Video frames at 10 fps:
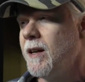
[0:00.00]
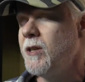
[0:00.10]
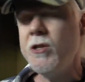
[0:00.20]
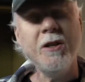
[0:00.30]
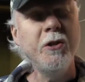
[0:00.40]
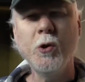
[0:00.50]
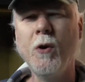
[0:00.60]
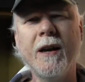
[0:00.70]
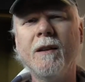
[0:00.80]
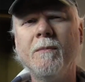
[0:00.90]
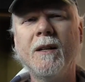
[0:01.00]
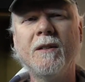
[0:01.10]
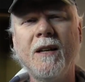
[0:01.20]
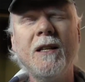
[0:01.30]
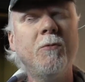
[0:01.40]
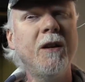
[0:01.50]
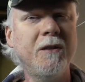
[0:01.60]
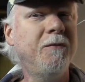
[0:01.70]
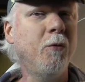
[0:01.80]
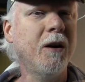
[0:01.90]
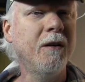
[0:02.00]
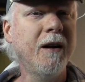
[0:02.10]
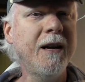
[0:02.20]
and just enjoy it because that's what it's for.